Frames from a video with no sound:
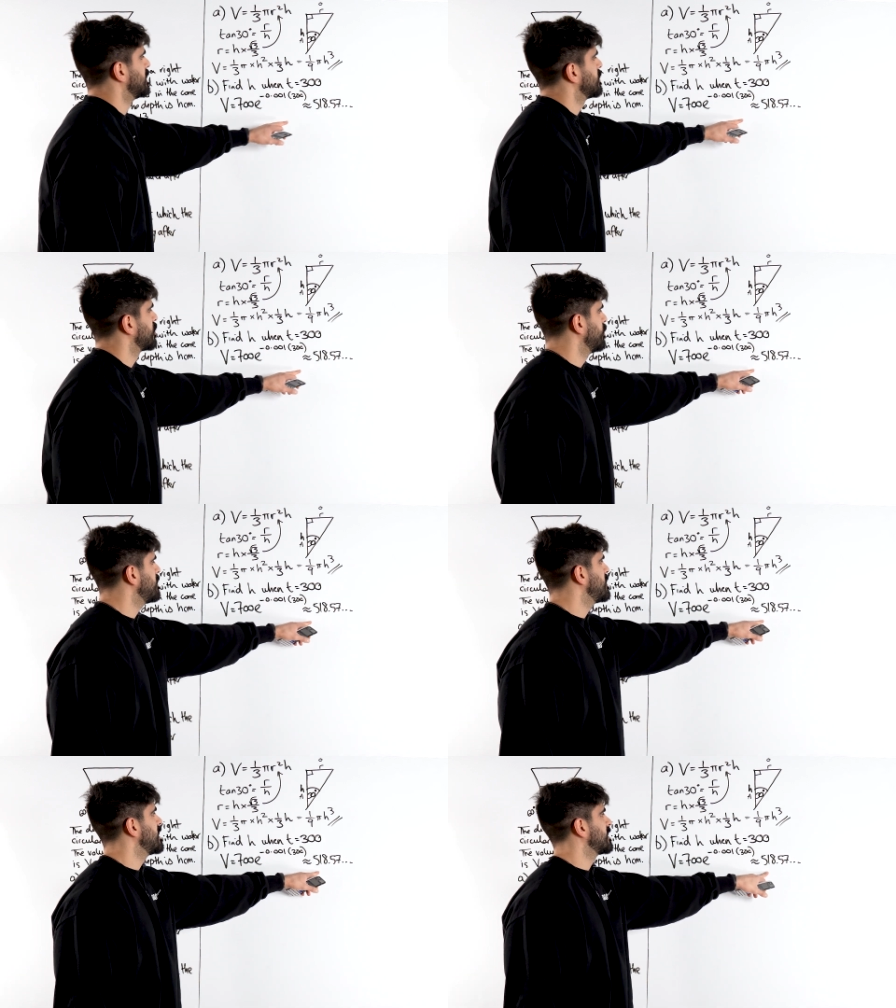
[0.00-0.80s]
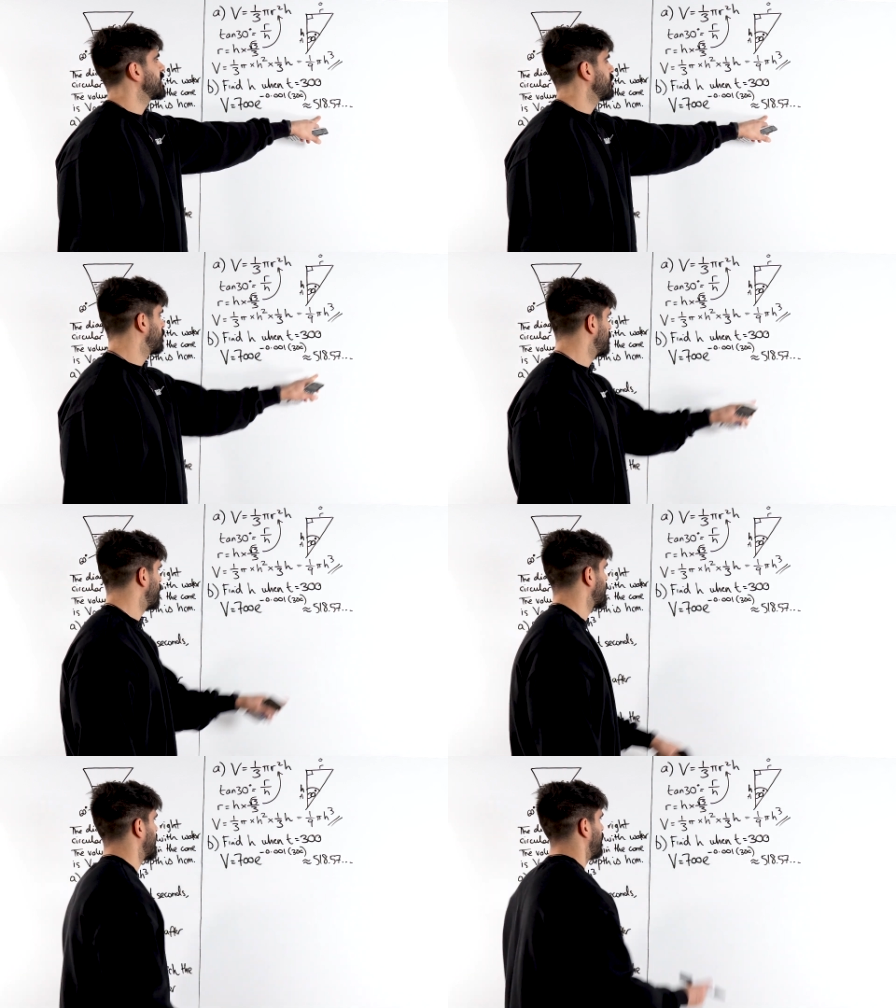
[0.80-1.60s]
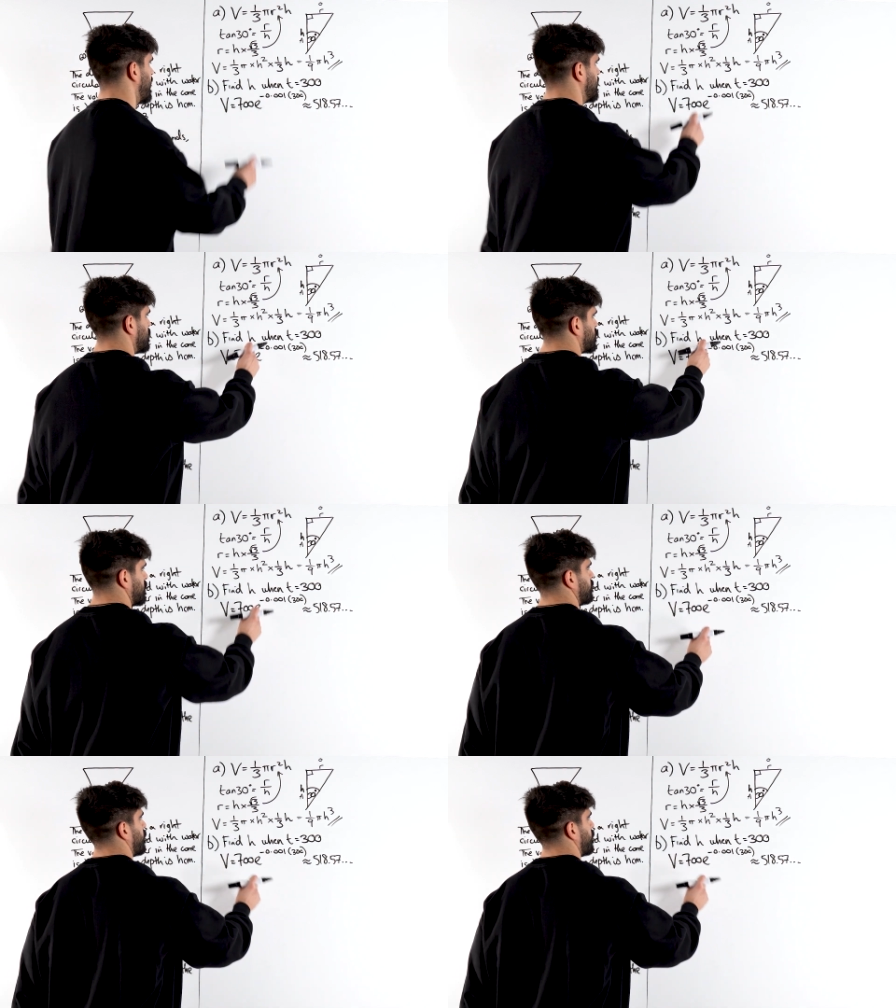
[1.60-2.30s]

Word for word: So with this, how can we work out h?